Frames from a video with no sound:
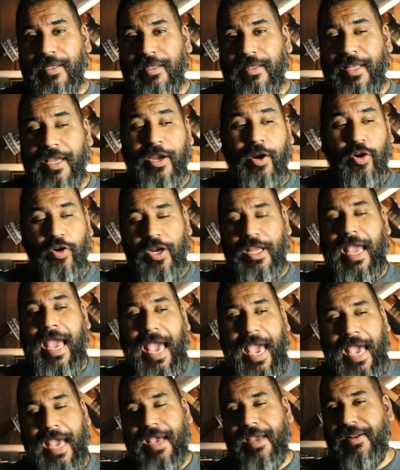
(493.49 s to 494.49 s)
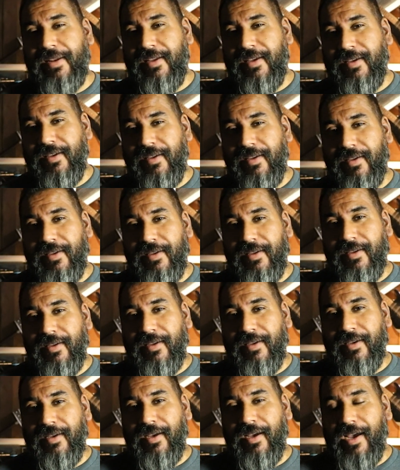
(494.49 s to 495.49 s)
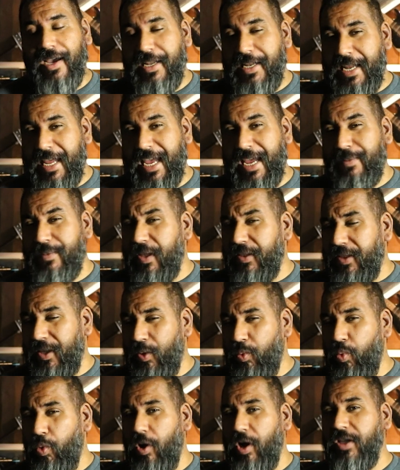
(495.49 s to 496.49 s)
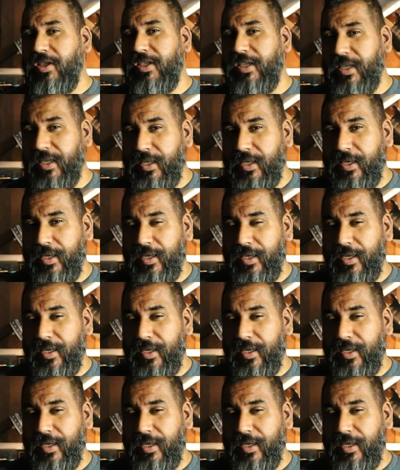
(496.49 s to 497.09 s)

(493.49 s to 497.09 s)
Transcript: they already had a name that they wanted,